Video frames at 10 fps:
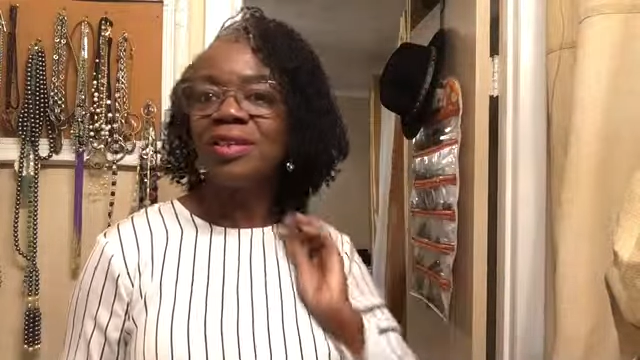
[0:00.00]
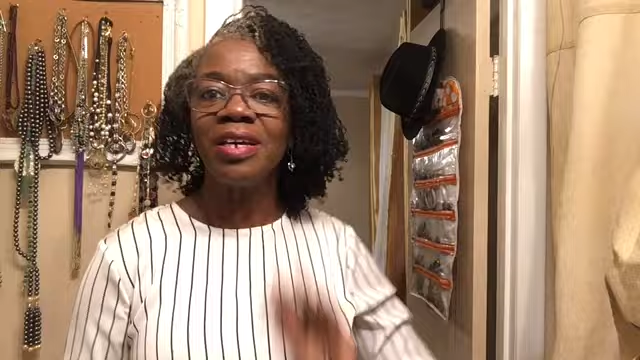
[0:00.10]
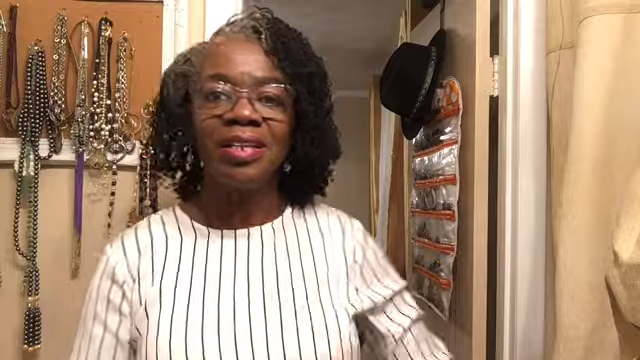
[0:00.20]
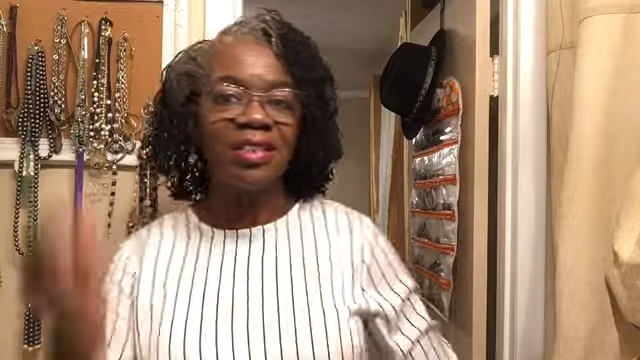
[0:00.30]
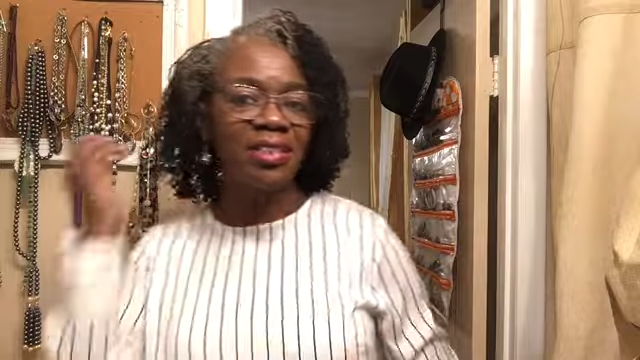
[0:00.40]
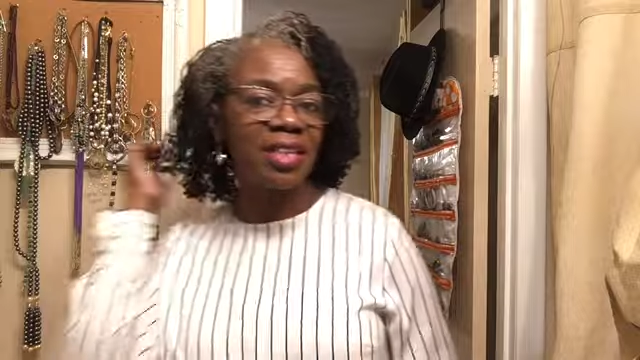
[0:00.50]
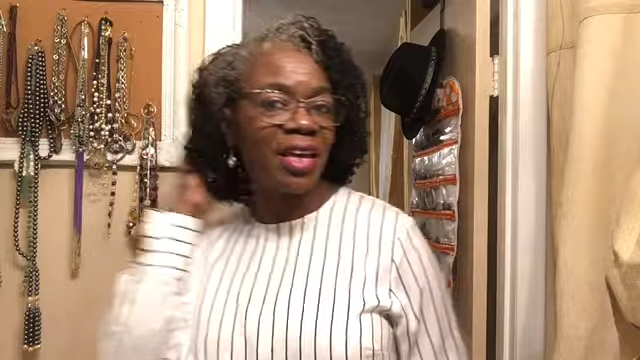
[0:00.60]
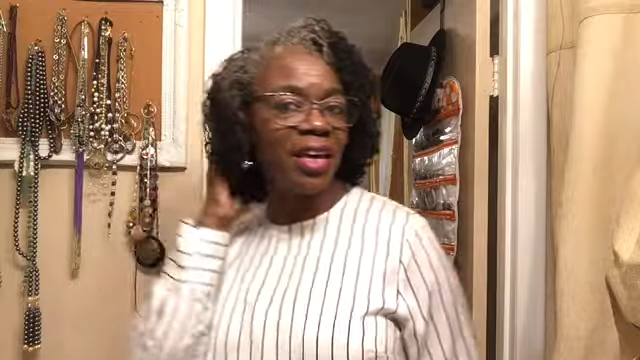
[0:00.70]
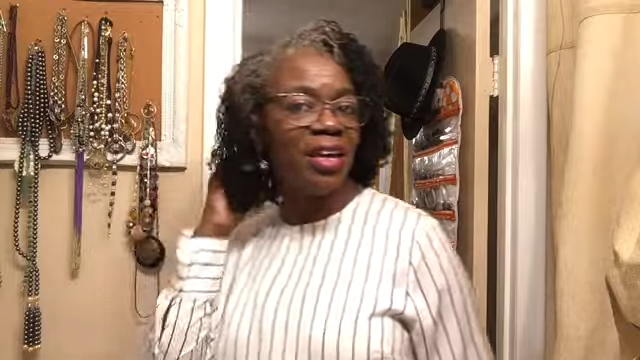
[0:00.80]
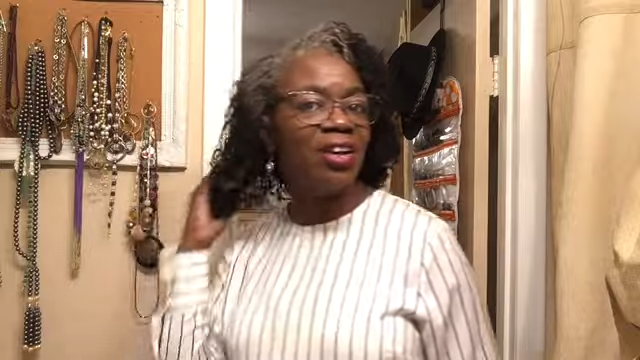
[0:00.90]
and this
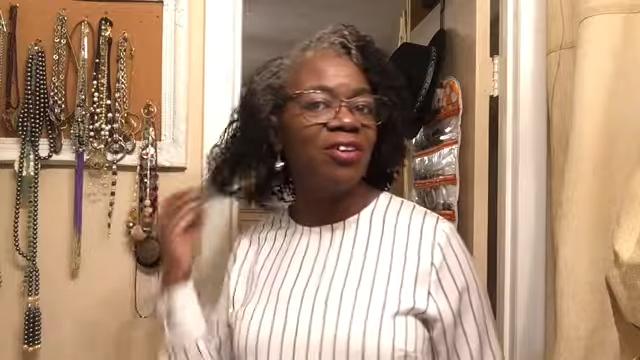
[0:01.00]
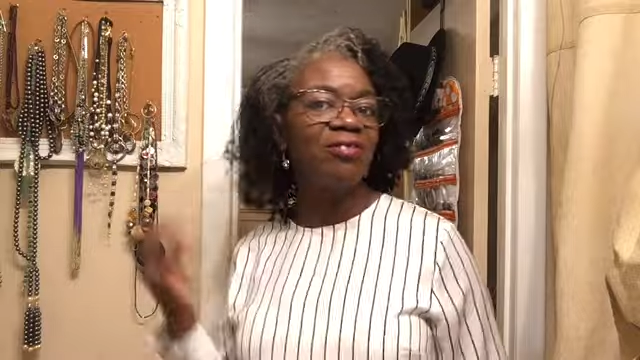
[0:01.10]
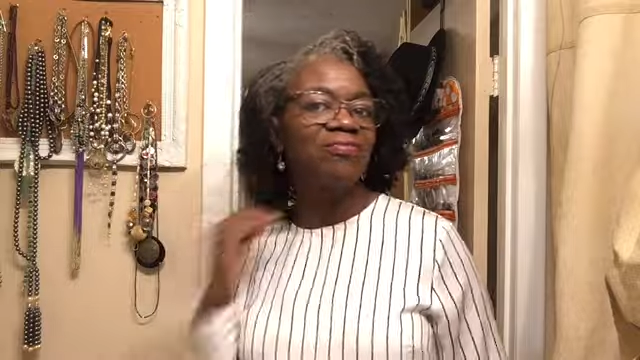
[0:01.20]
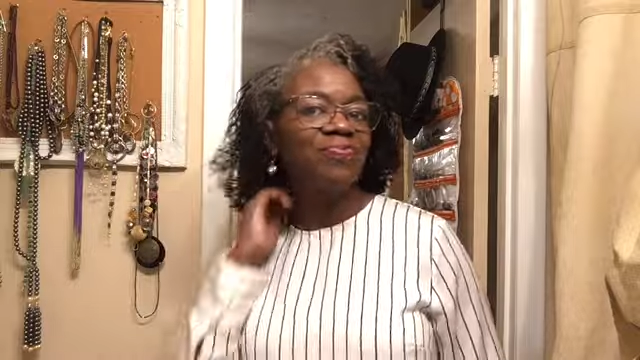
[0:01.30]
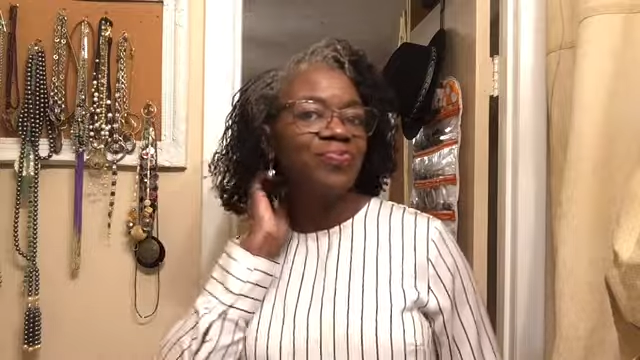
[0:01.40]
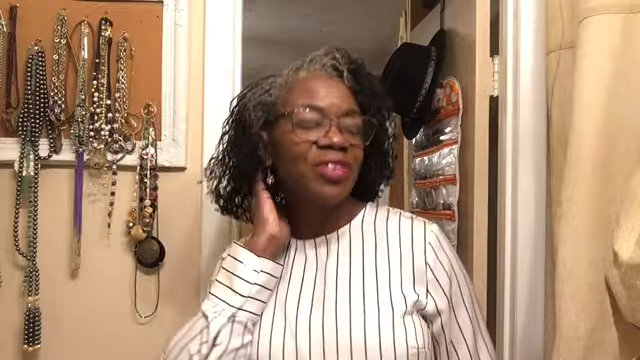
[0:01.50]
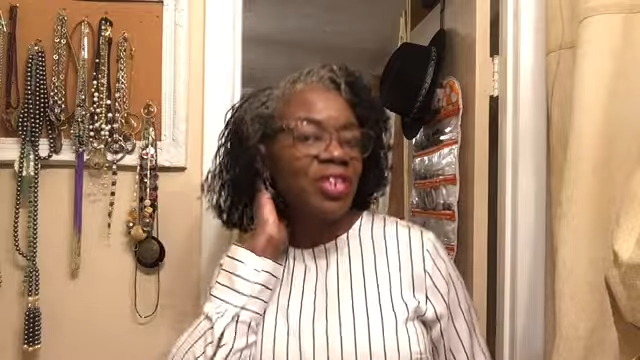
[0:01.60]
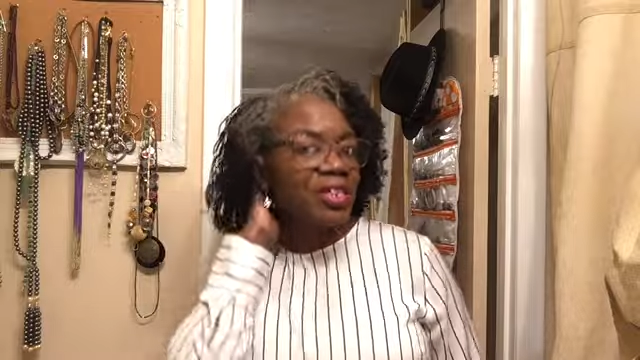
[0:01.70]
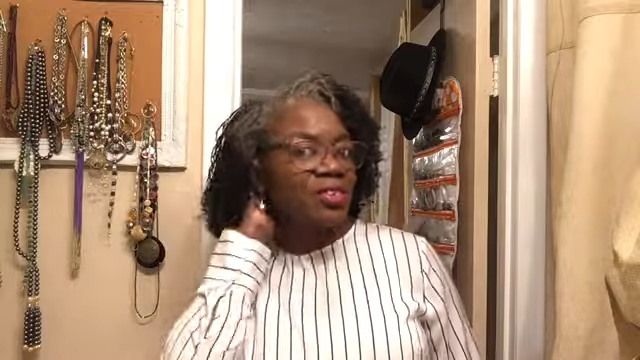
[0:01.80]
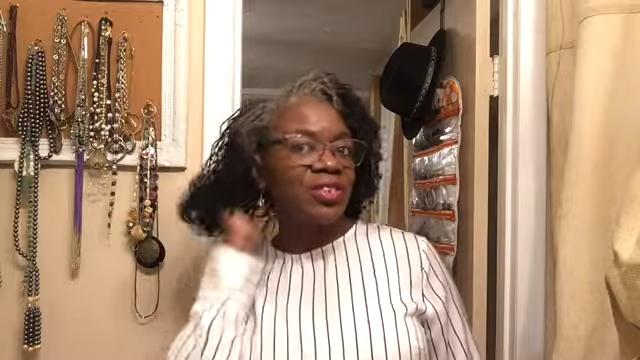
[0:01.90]
hair
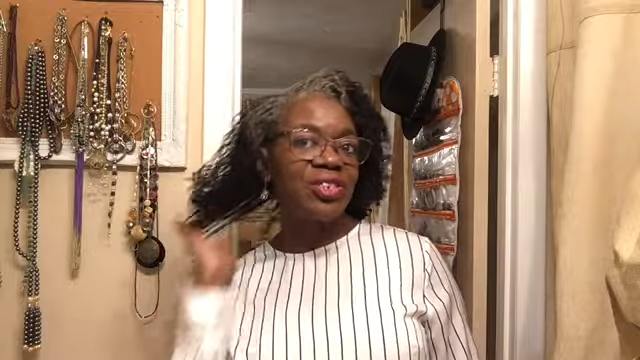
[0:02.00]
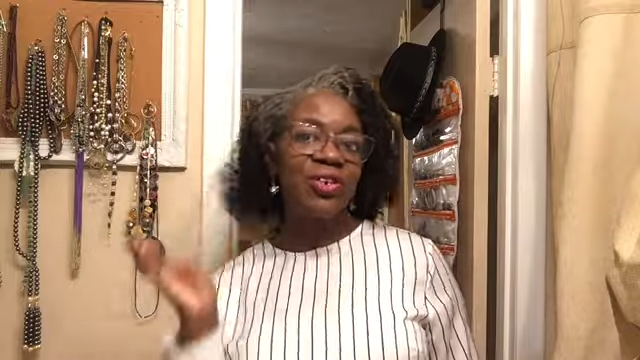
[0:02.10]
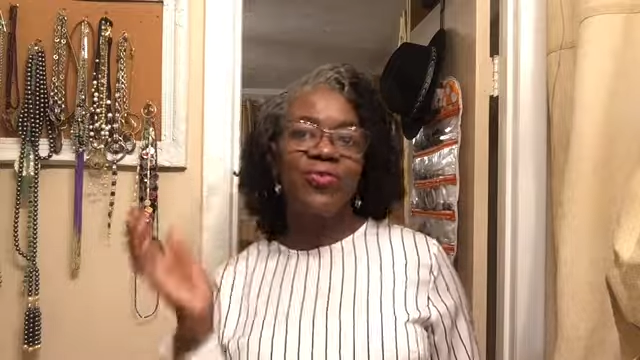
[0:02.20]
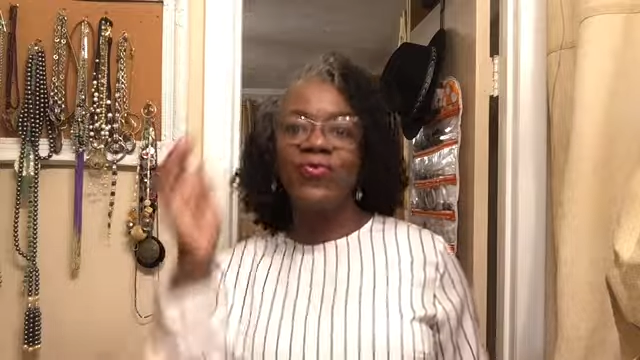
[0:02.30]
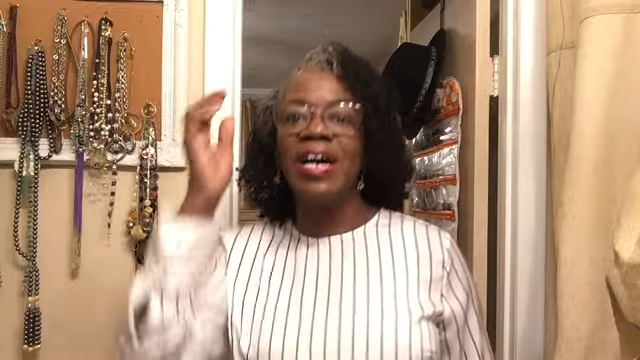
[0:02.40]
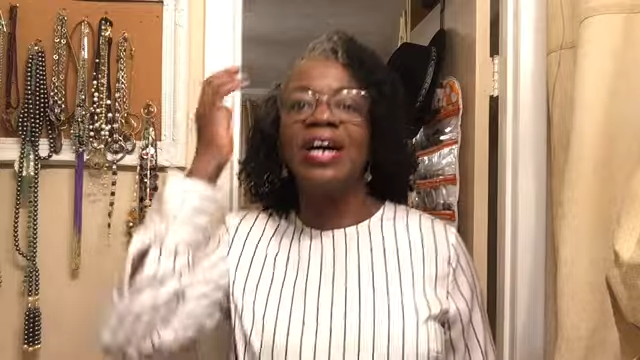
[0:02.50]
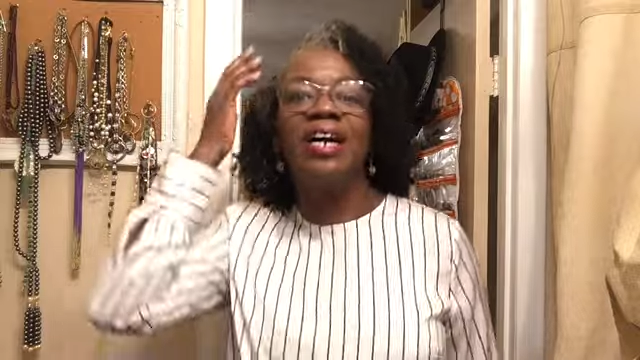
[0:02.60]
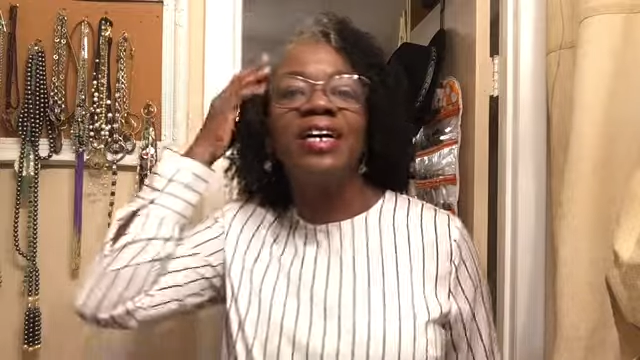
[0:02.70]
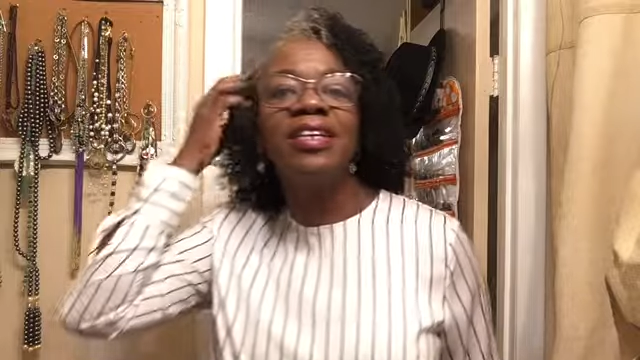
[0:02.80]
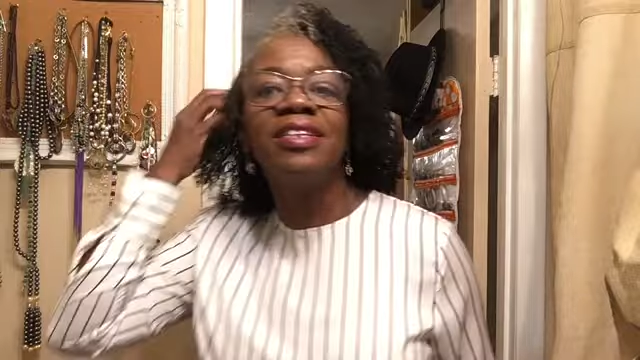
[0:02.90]
is still fine.